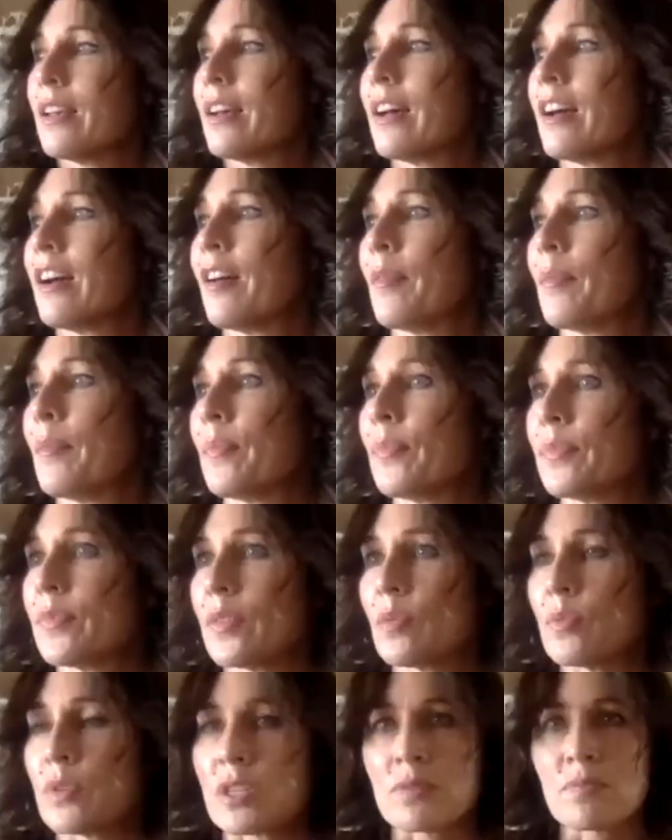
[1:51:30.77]
um,
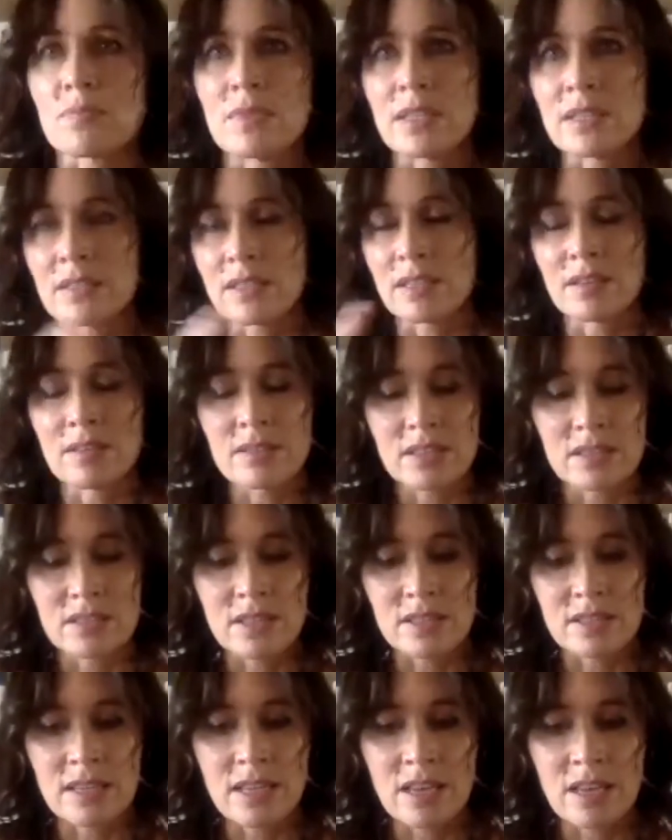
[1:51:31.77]
which means it
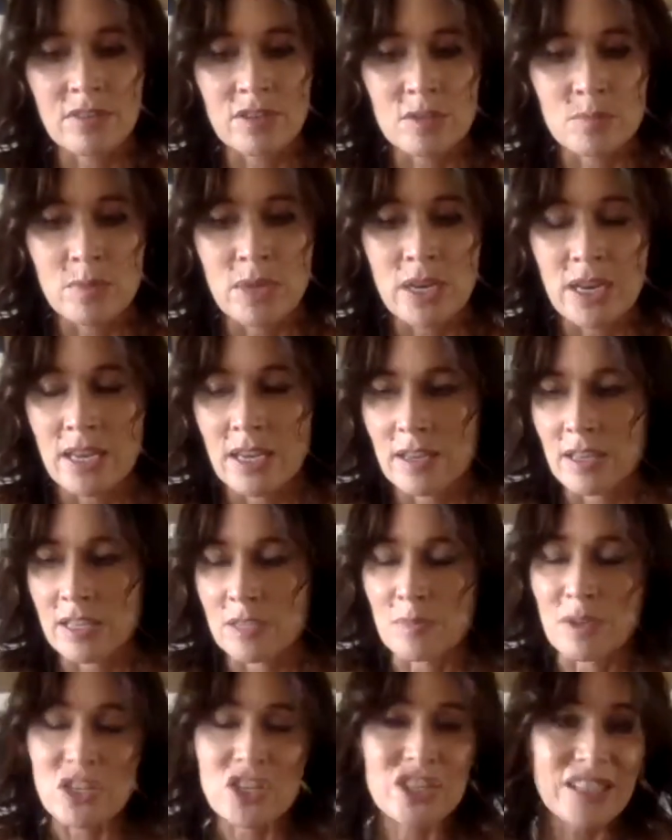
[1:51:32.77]
doesn't have as many,
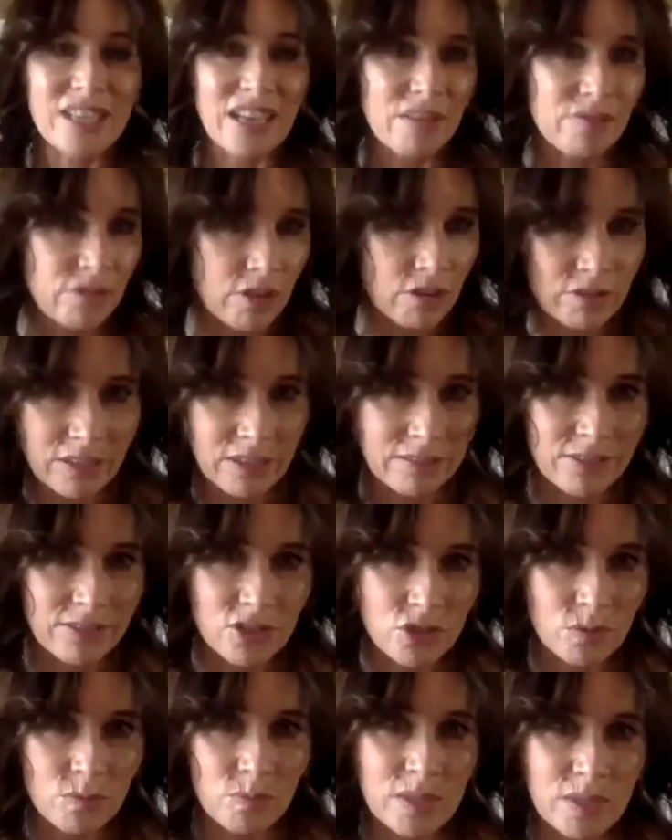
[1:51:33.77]
as much scaffolding,
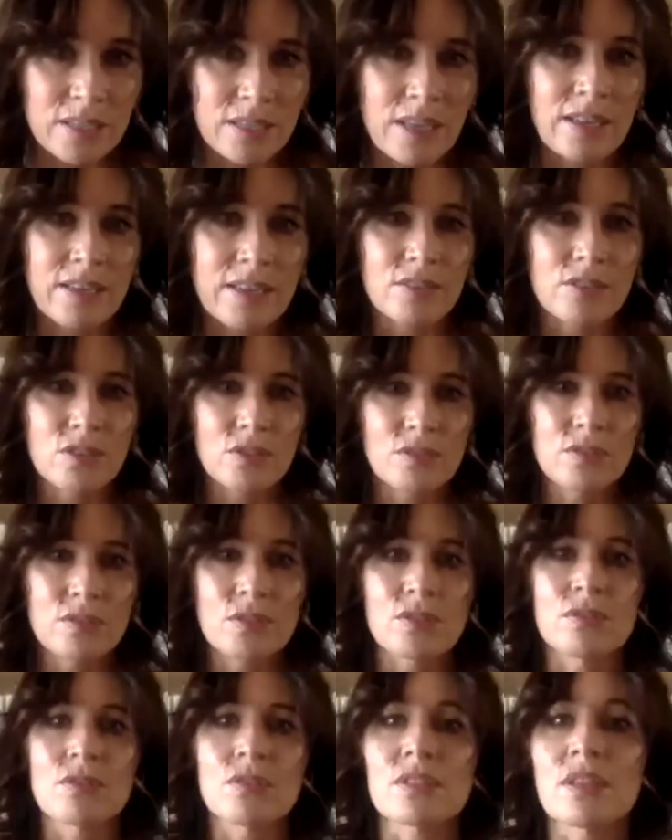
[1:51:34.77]
should we say,
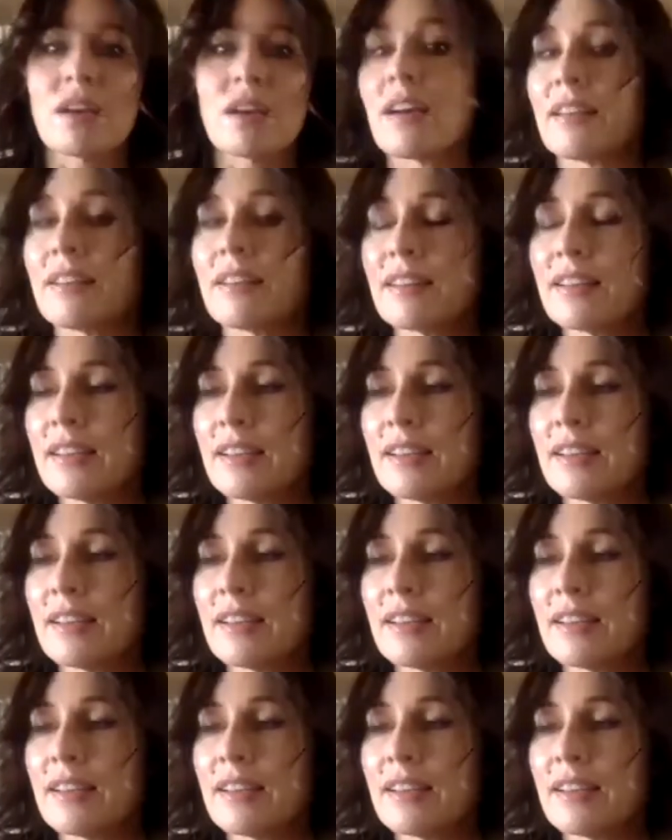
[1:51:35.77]
to design.